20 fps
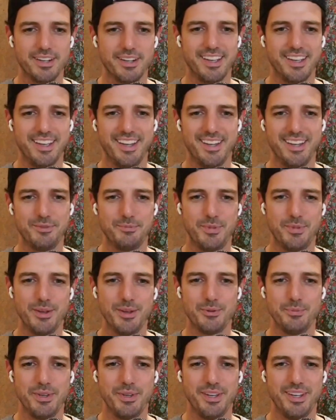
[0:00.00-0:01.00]
It would
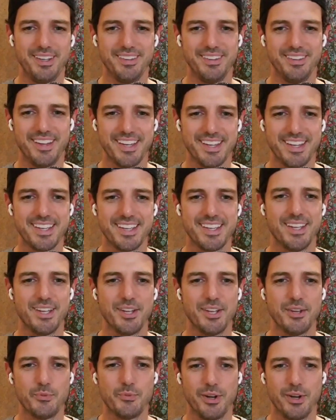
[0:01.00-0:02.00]
be like,
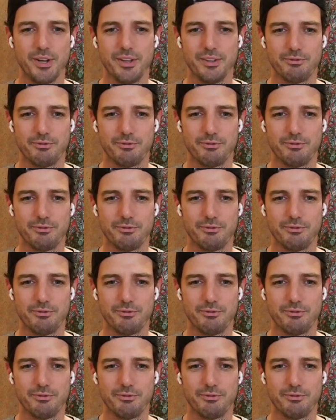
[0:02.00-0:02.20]
well,